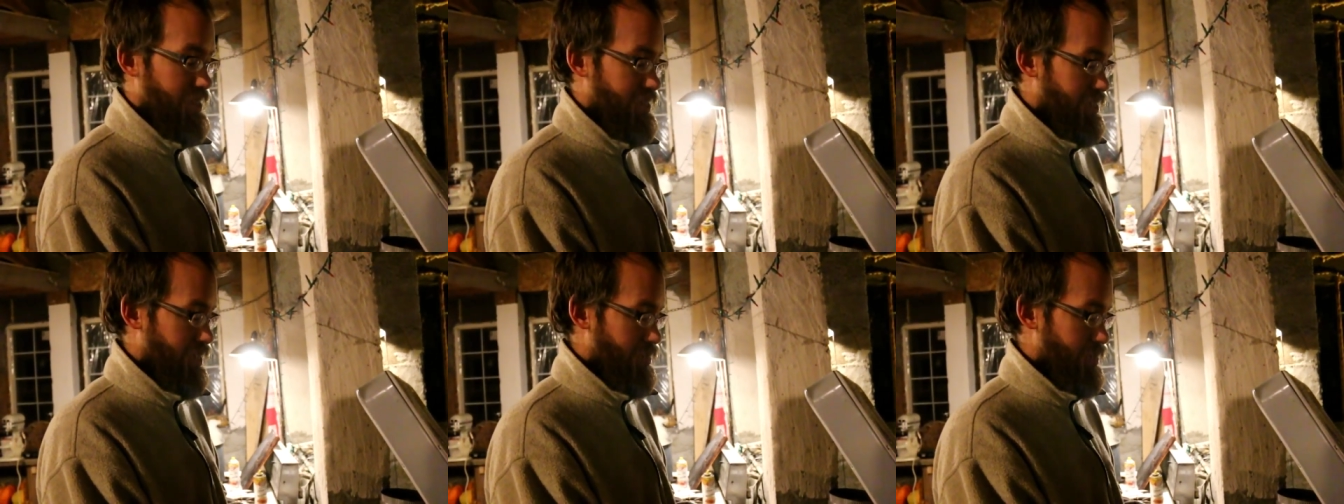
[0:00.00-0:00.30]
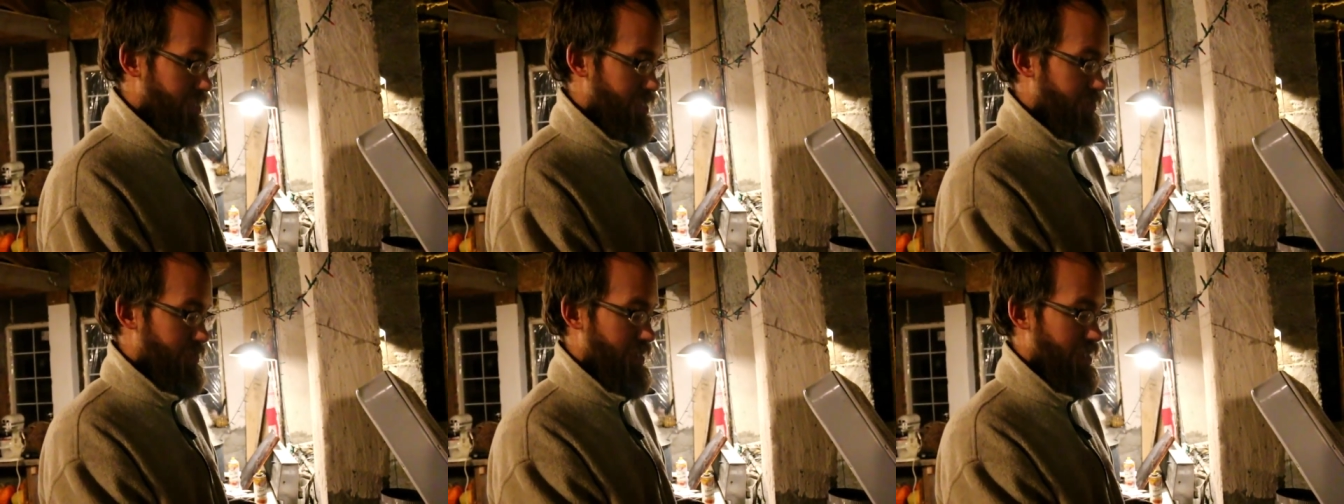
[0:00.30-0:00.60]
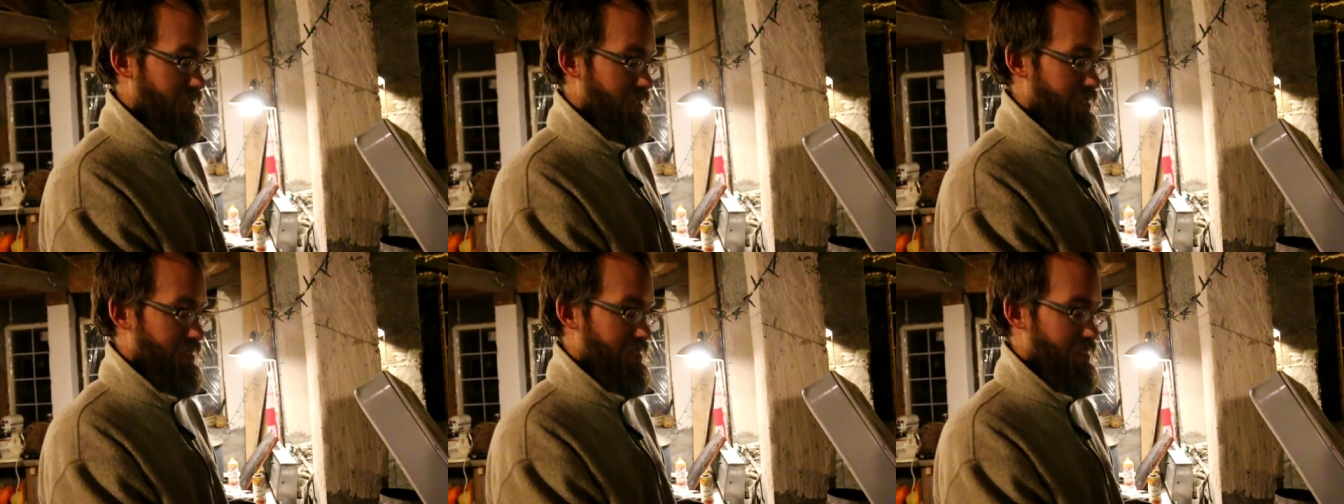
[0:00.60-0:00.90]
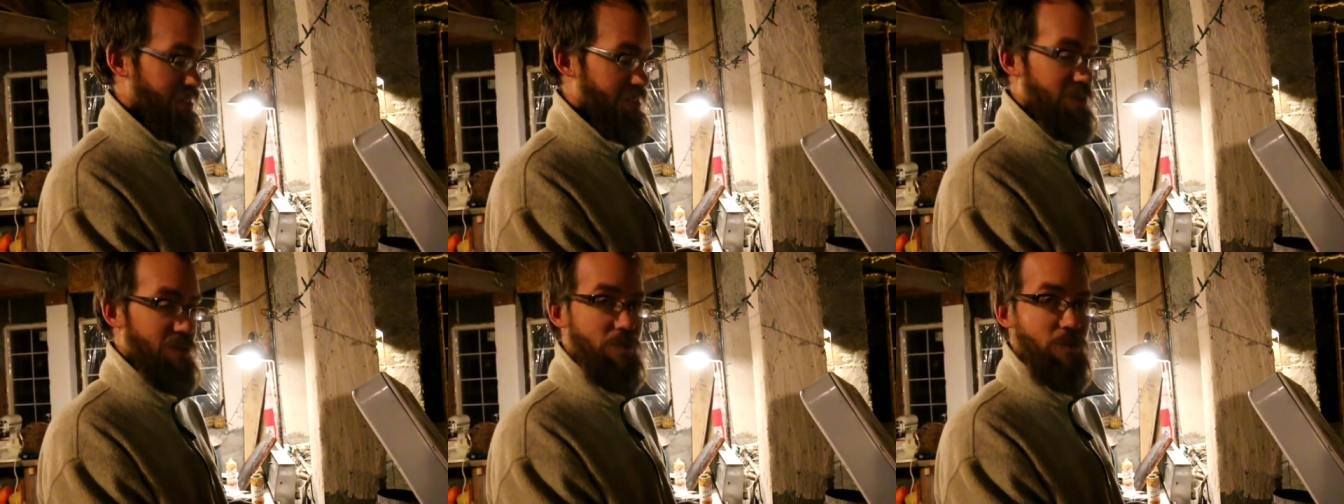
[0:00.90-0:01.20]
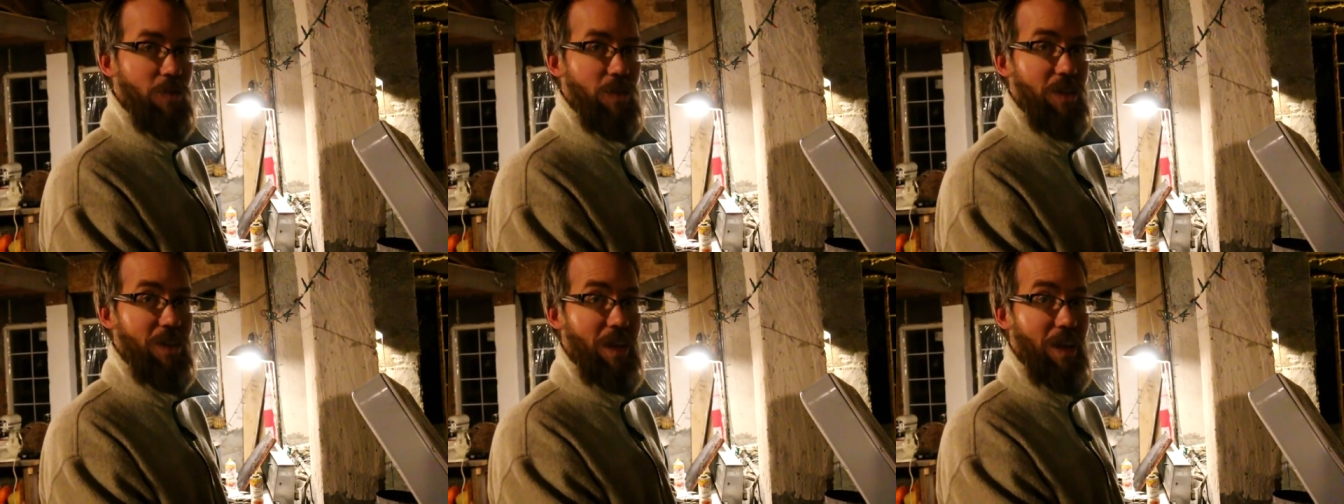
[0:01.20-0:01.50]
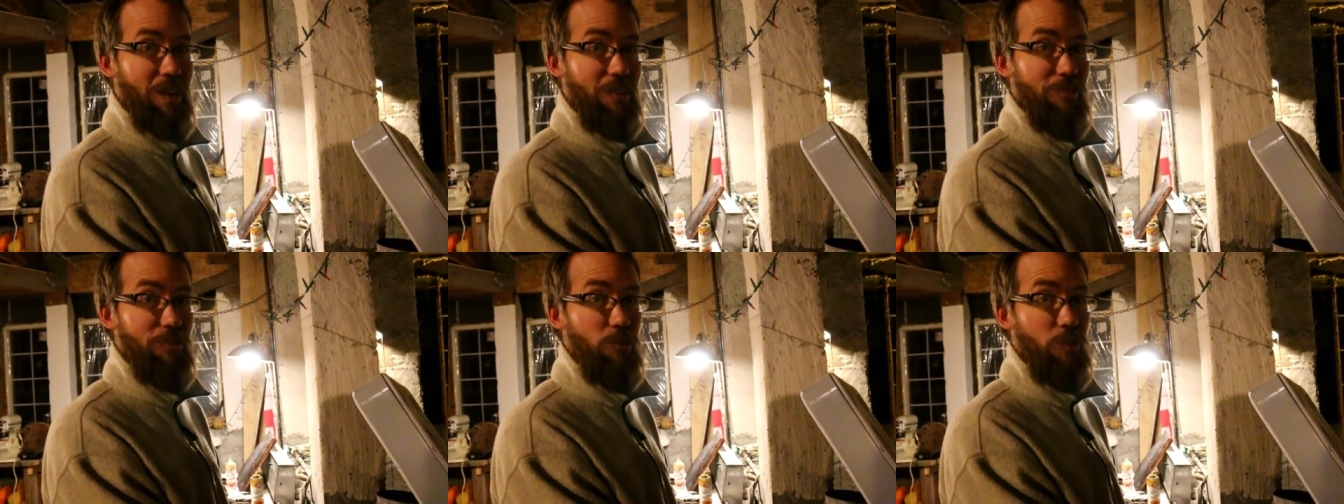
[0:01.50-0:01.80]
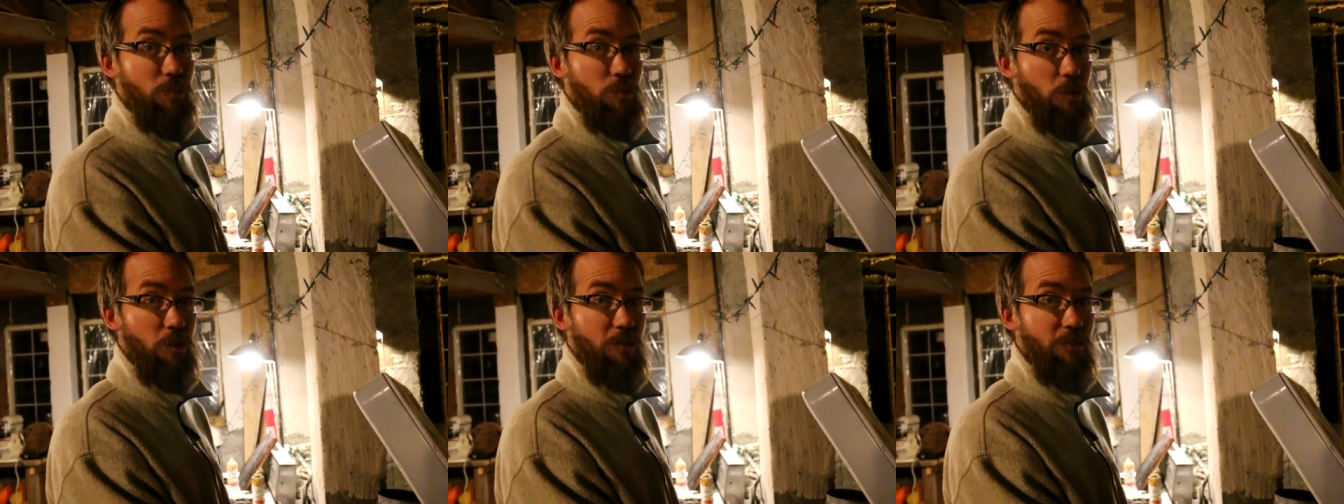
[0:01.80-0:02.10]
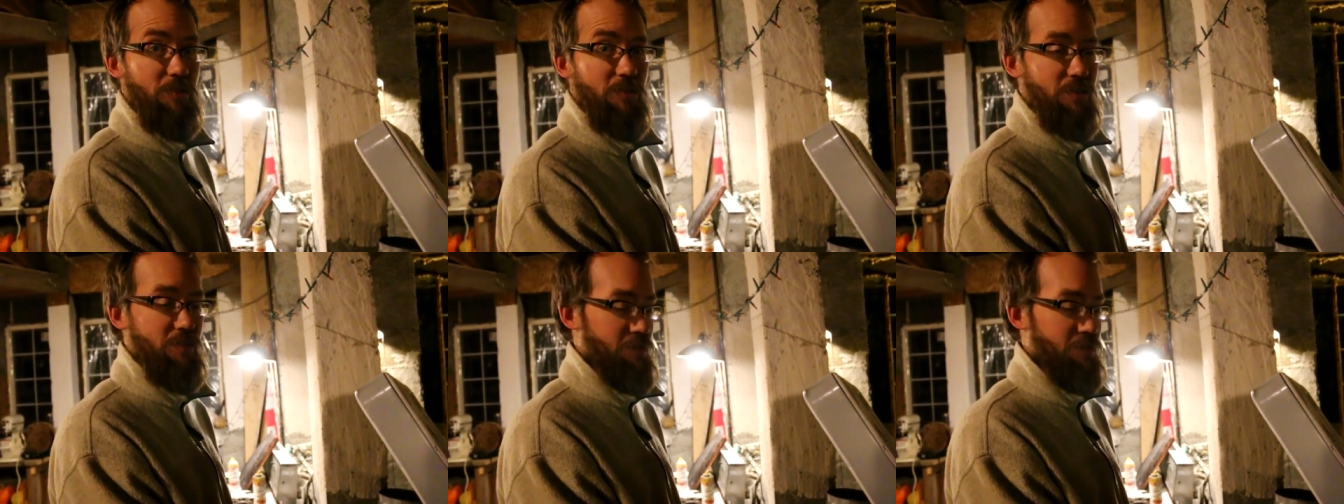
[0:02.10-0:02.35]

seems to be really kind of foolproof.